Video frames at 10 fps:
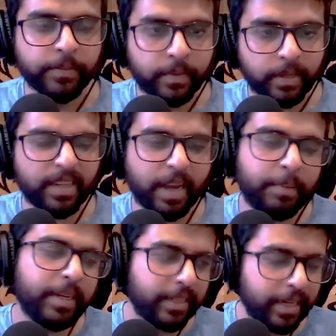Hmm, I
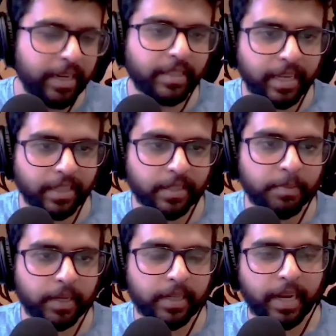mean, in a sense,
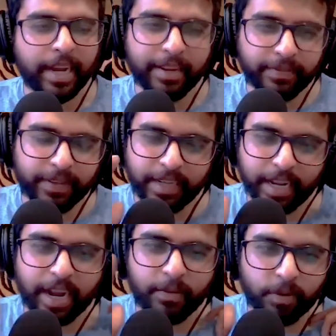but like I feel
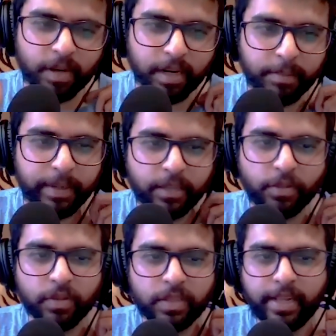like I wouldn't repeat
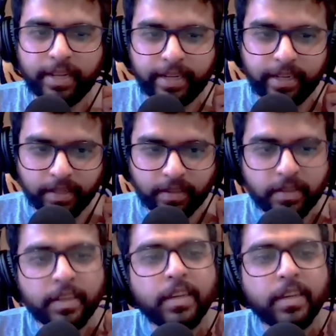jokes like he does.